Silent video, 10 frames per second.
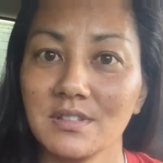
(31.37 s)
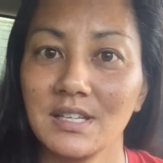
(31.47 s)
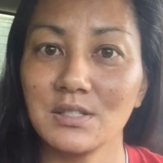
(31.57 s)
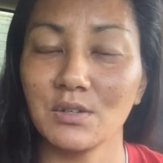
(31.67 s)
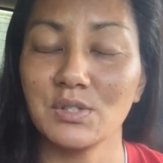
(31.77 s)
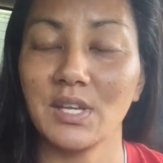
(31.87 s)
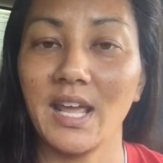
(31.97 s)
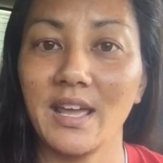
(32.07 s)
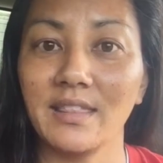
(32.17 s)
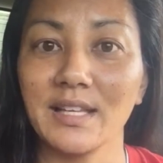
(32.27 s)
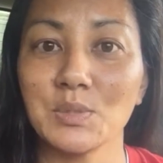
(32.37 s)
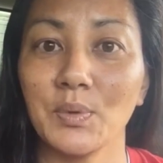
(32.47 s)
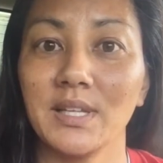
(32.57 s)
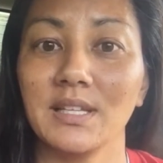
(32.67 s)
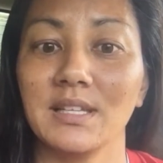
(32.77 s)
And so today that's
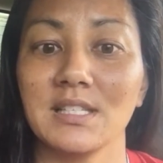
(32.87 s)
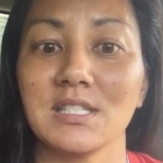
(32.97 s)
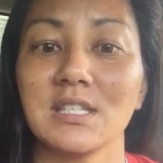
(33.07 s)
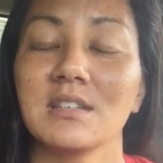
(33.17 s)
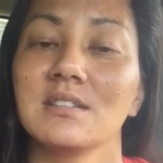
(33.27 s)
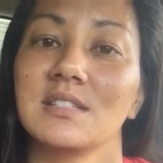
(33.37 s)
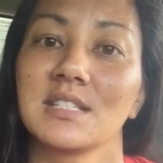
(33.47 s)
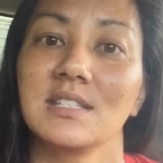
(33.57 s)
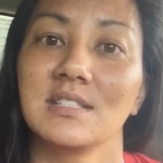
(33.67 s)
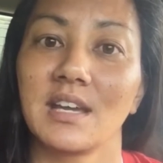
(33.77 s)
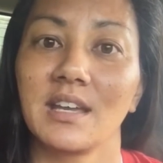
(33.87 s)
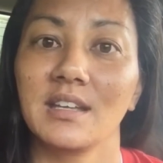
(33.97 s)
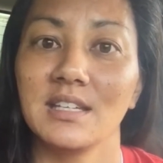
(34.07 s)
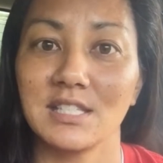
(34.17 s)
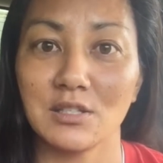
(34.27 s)
what this 60 second
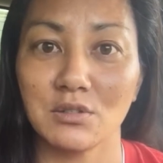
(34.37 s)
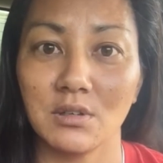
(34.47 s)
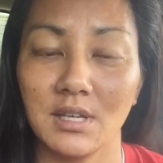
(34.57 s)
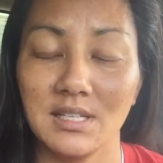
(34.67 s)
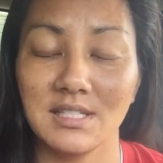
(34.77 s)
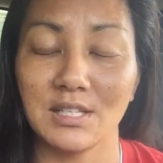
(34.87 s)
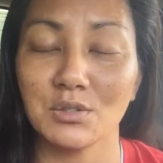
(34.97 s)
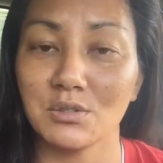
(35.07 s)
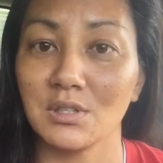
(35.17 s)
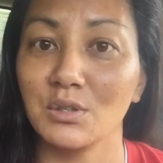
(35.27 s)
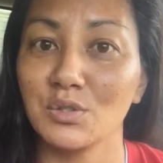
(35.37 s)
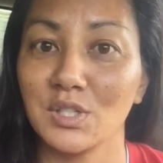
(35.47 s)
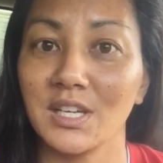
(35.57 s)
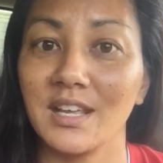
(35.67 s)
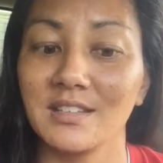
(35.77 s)
essential, essential
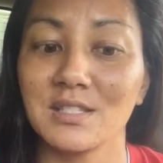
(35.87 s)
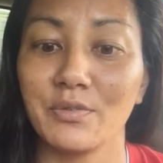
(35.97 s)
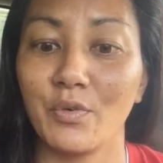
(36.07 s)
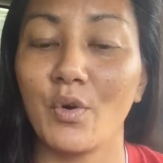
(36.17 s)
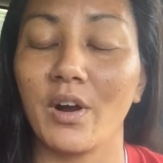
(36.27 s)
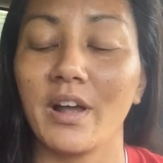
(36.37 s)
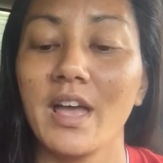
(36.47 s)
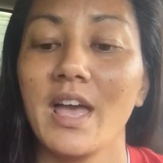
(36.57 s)
solution is for.